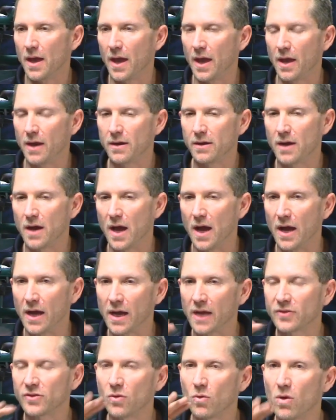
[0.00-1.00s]
And I
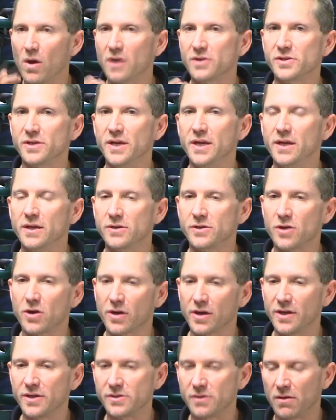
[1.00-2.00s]
got to watching hen
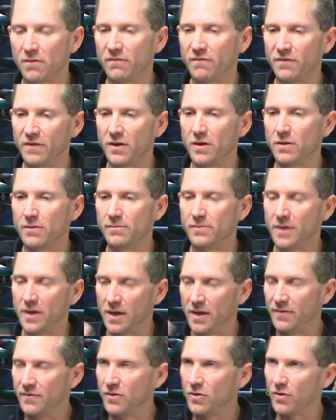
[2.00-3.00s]
turkeys on film,
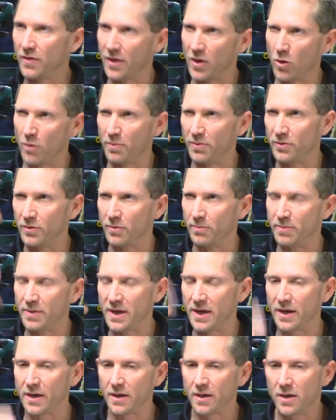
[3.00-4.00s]
and even though they open their
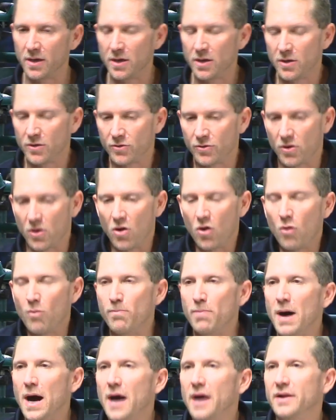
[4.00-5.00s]
beak, their whole
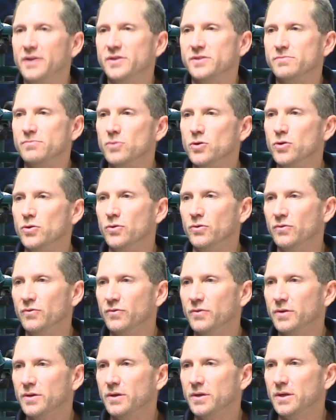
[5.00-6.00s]
bodies move.
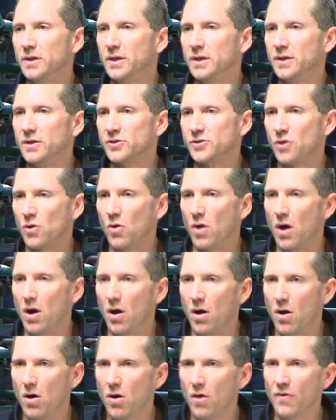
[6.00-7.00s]
So
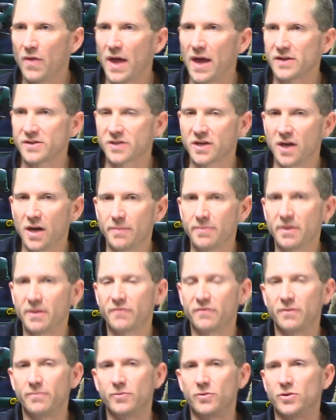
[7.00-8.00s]
all that's coming
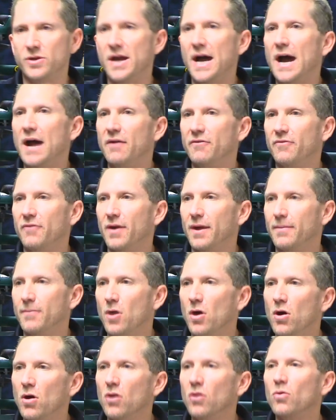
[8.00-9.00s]
from their diaphragm
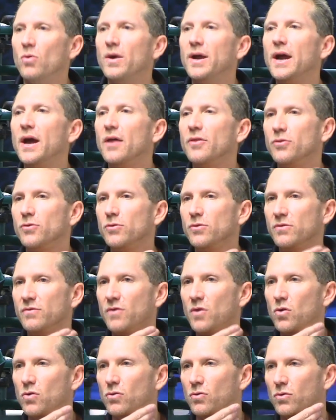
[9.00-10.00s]
all the way out through their
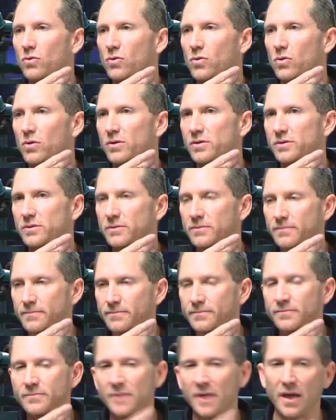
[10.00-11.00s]
vocal cord.
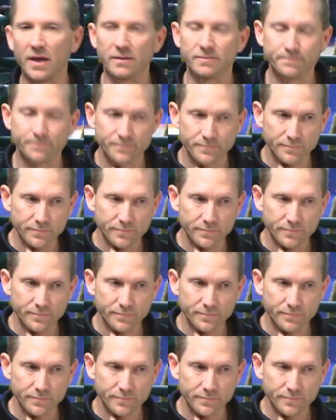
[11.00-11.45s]
And